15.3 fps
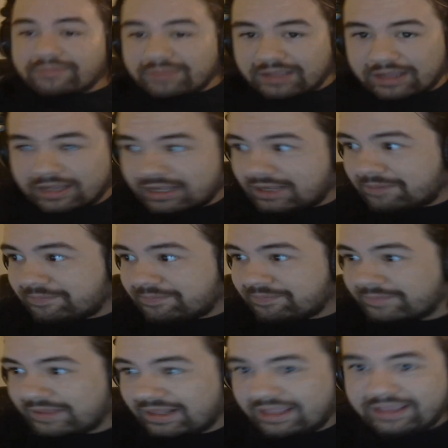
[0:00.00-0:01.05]
Um,
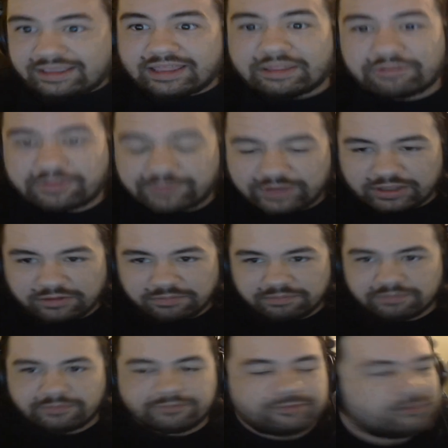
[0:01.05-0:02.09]
that was the video.
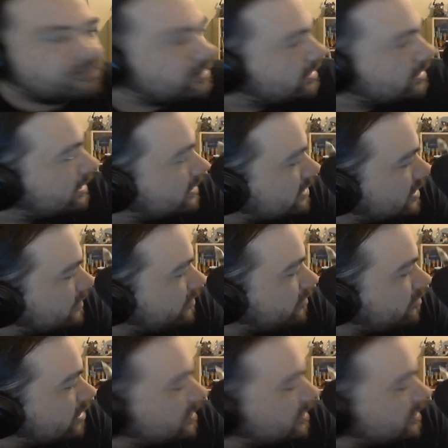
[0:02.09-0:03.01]
Feel free to like, comment, subscribe,